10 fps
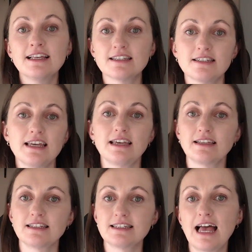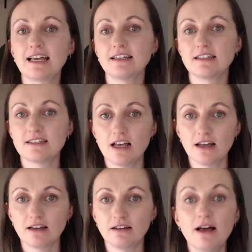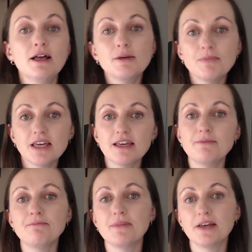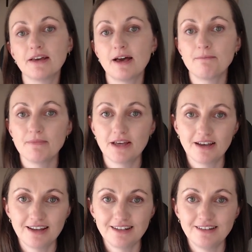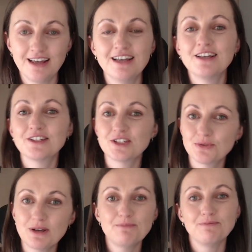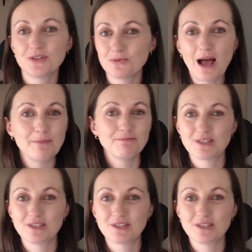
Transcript: Sing, sang, sung. Begin, began, begun. Swim, swam,